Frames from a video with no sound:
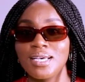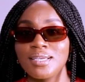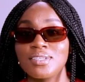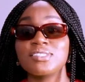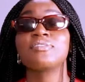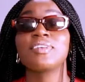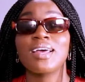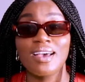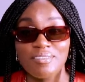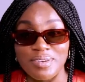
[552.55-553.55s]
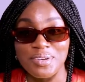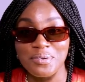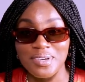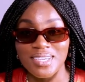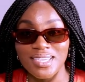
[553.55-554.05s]
Does it feel like I've been
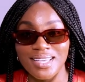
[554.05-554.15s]
away?